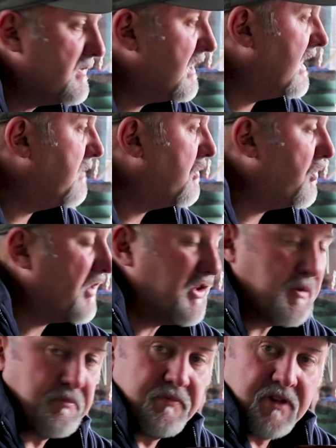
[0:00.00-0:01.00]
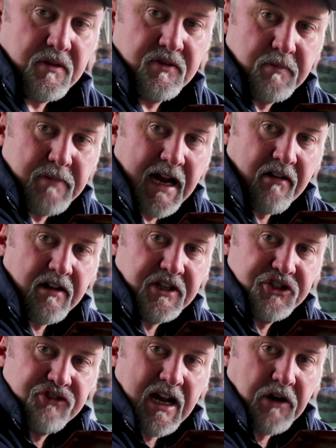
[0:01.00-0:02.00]
Um, although the, the, the, barrel
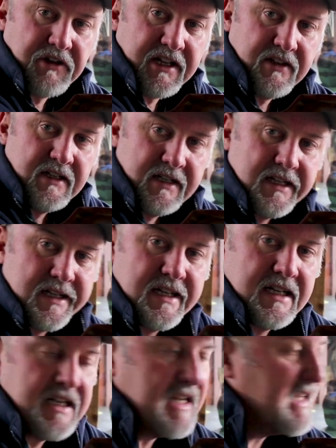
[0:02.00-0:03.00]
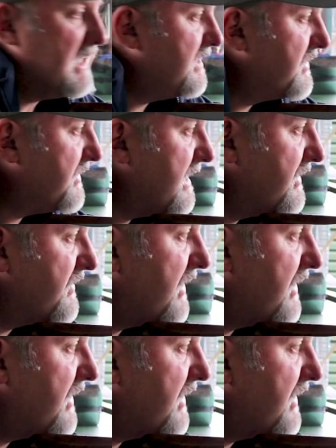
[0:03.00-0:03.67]
is shrouded, it, it does need a